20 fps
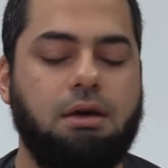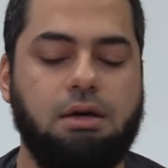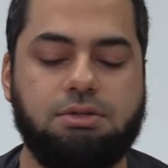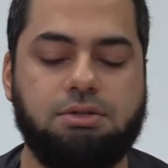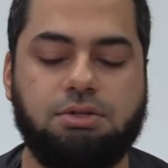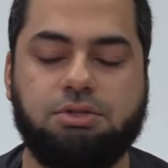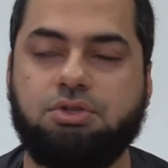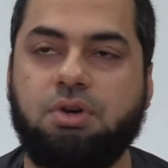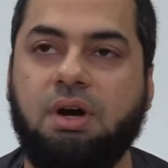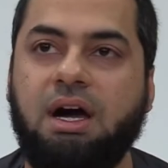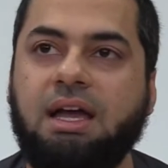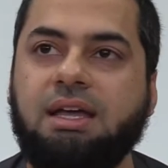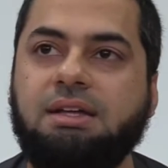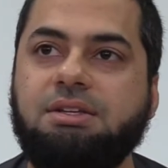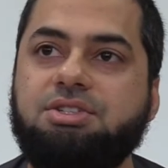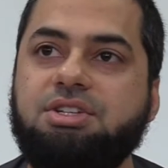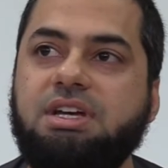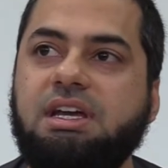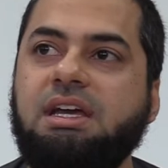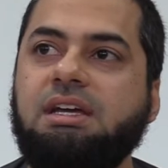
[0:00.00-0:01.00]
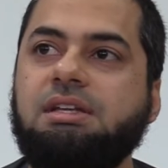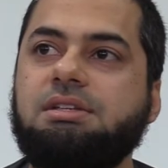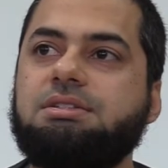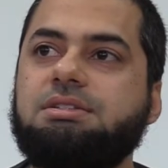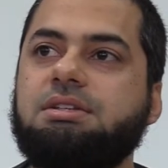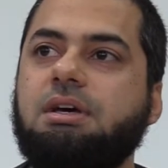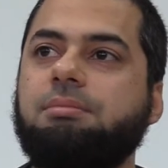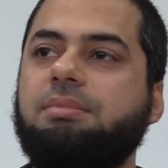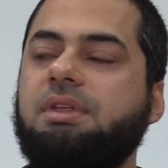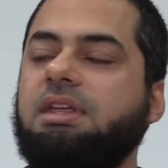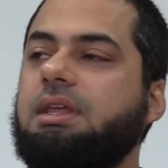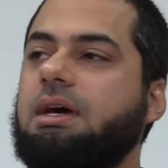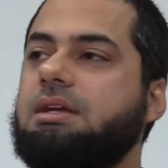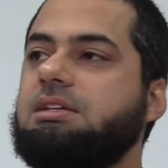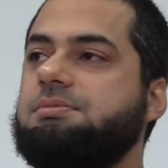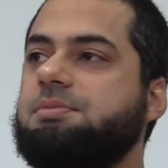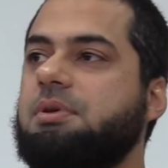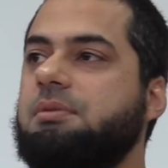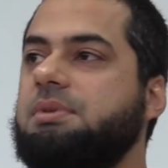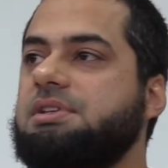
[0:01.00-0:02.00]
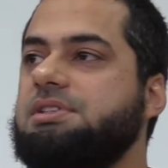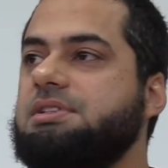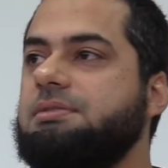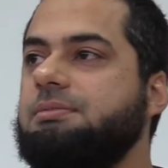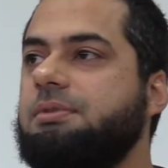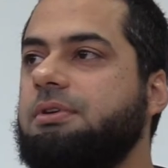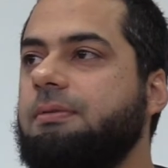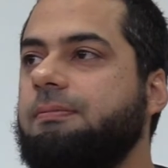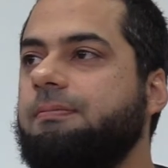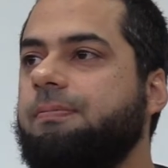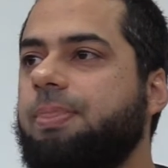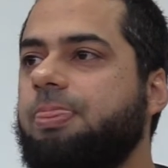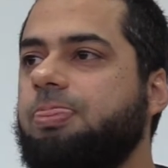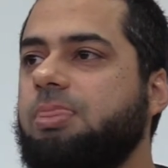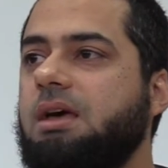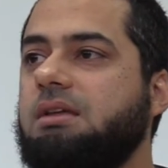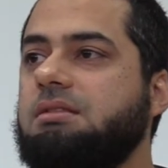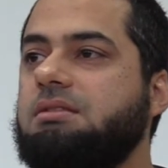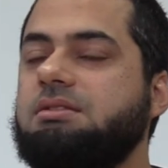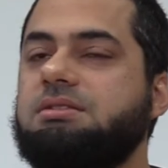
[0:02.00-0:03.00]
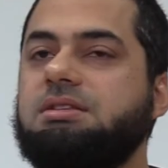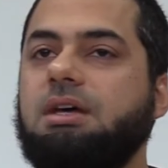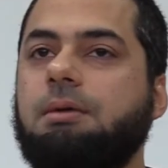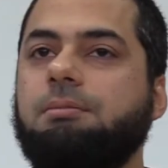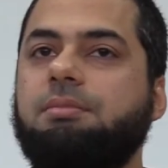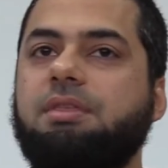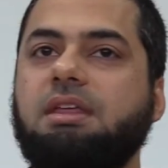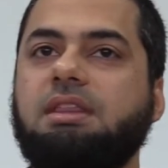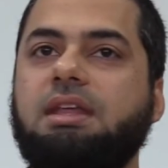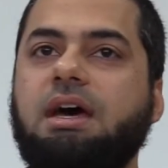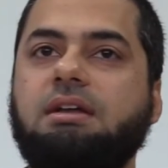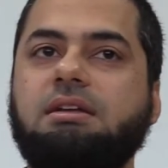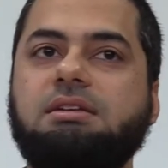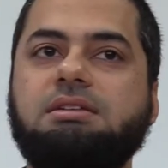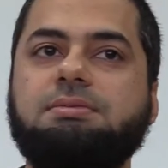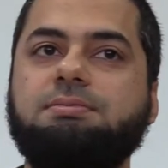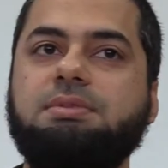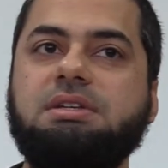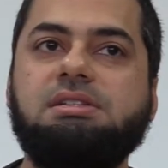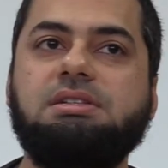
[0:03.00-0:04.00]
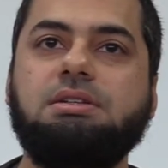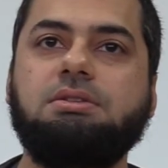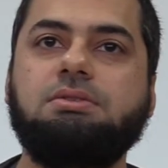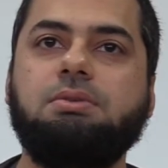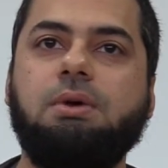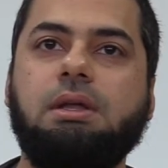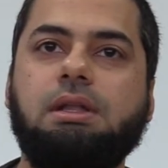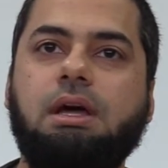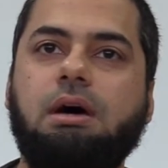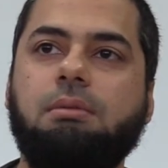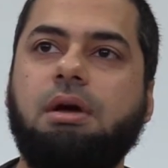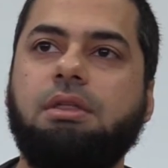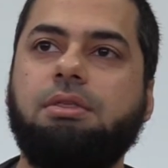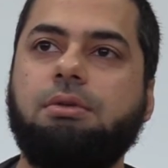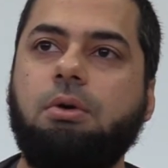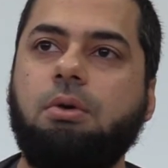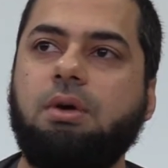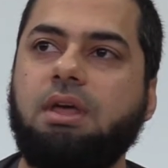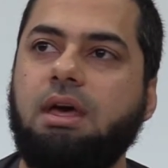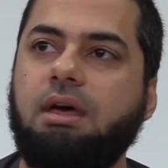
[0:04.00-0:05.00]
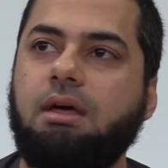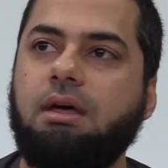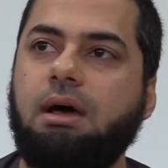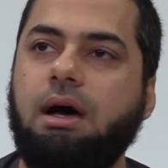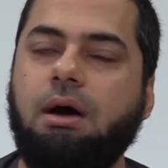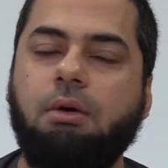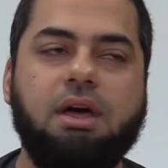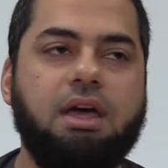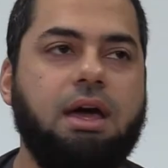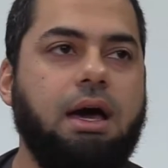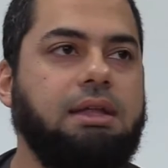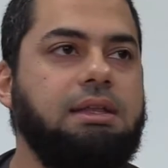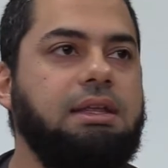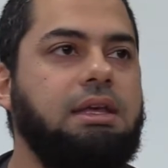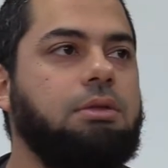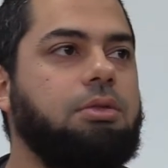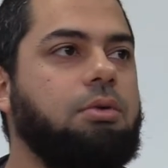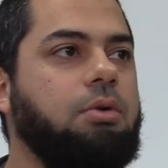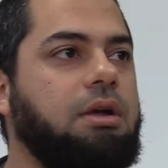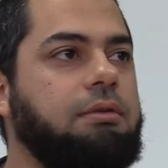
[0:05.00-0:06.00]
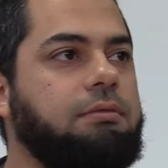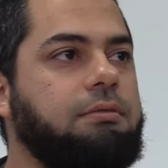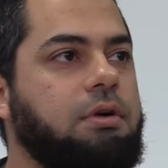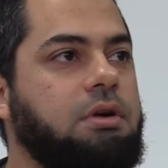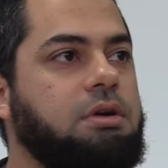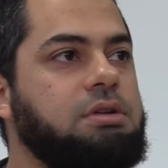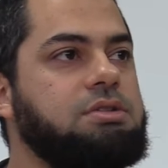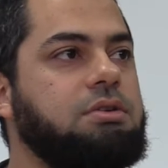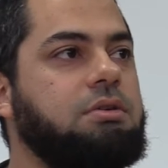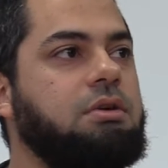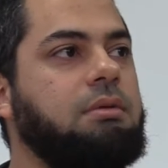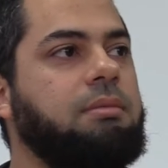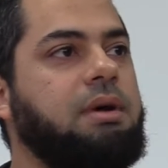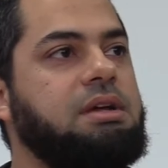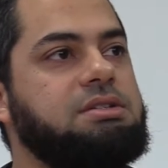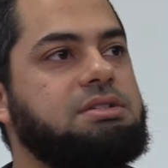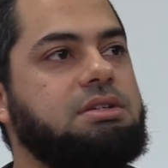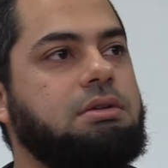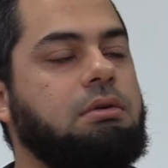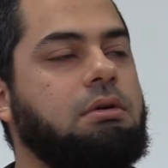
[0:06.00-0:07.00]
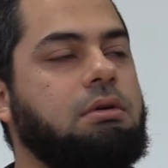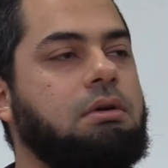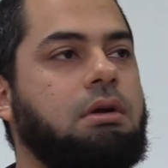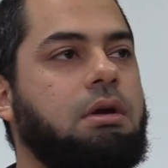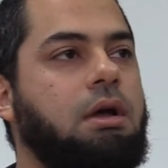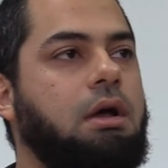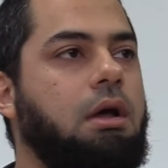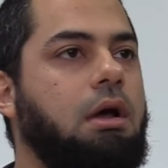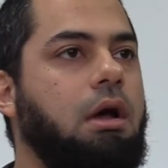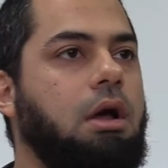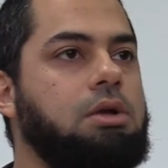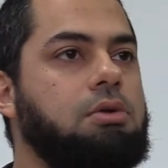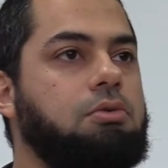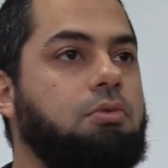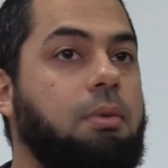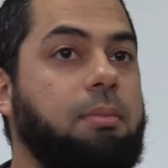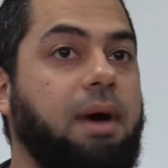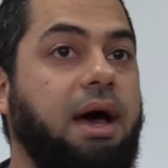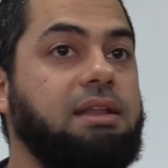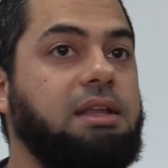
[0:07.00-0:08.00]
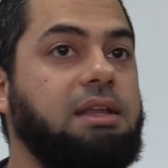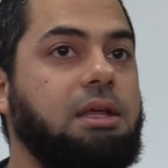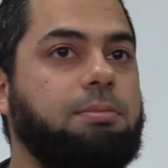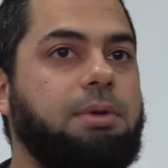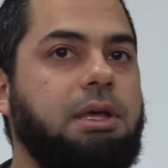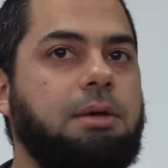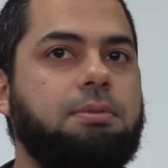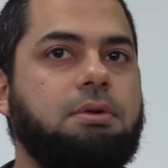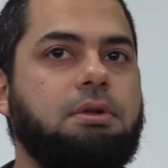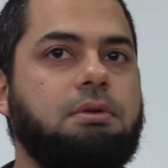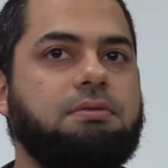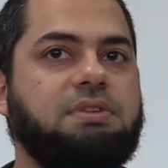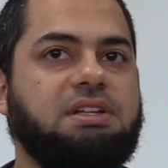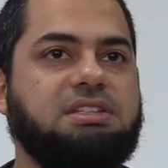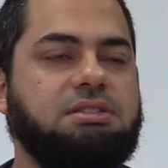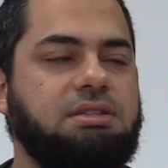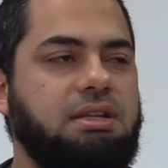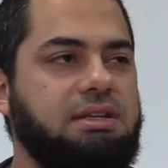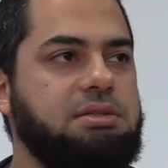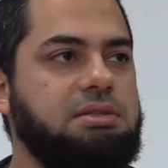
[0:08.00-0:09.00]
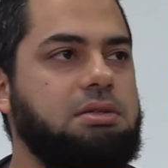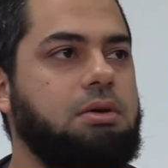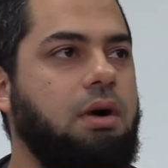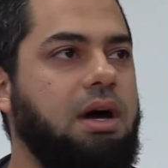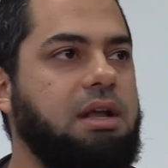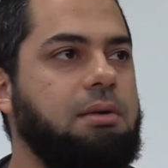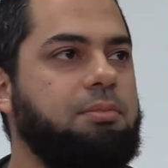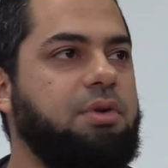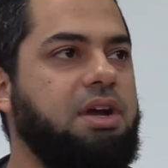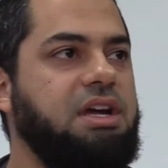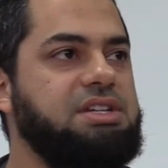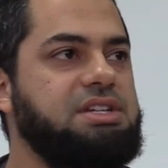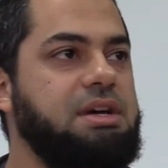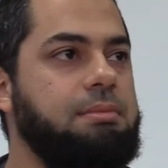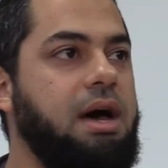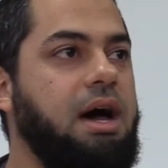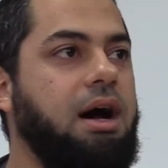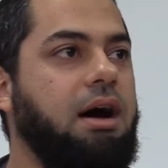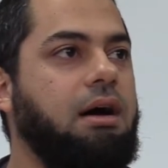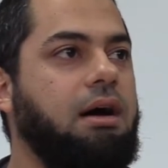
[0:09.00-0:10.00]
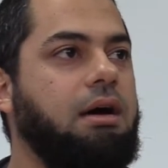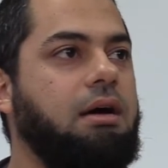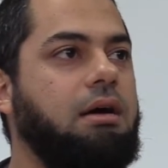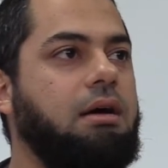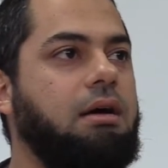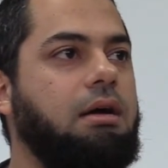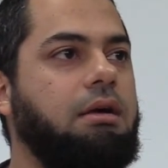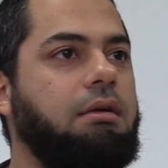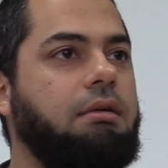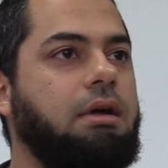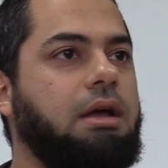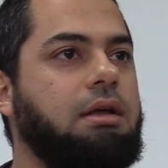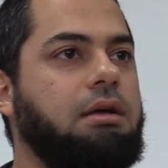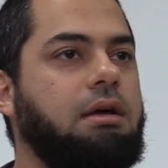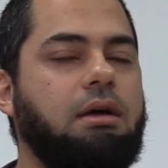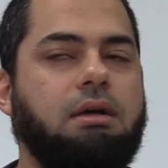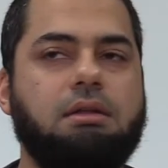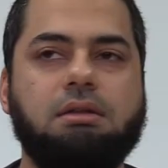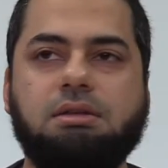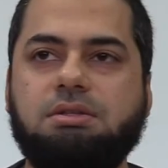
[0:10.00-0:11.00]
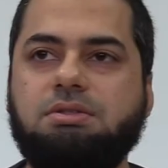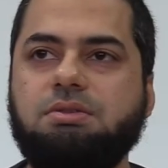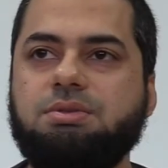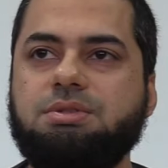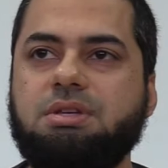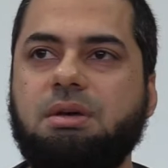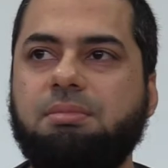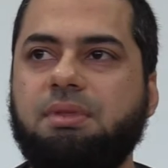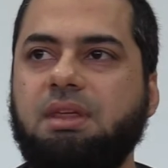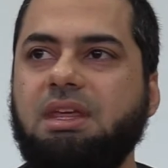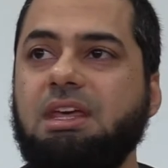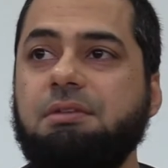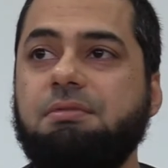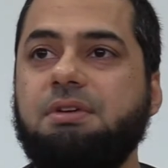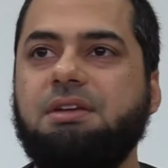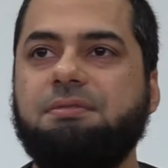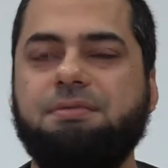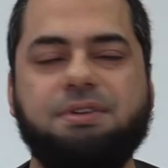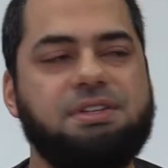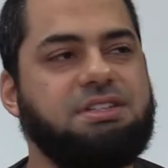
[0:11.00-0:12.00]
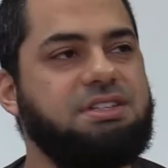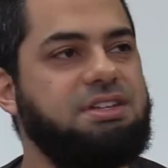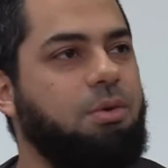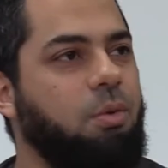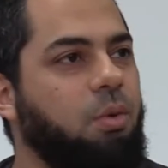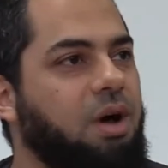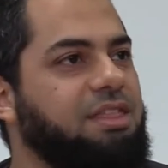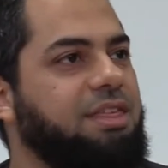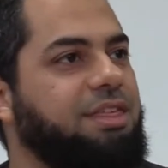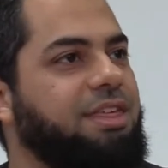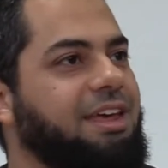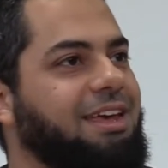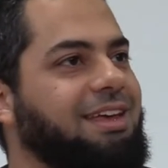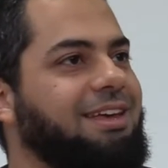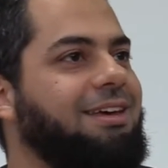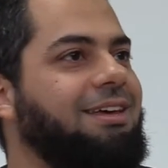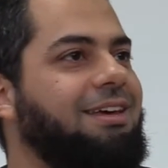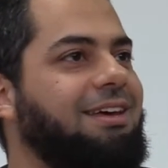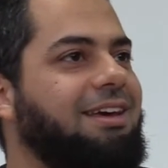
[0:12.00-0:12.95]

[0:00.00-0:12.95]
So try and change something that is permissible to something that is pleasing to Allah by throwing out a hadith or a verse or a mention, or reminding people of let's go ahead and pray jama'ah, right? Let's do something, even if it's one thing.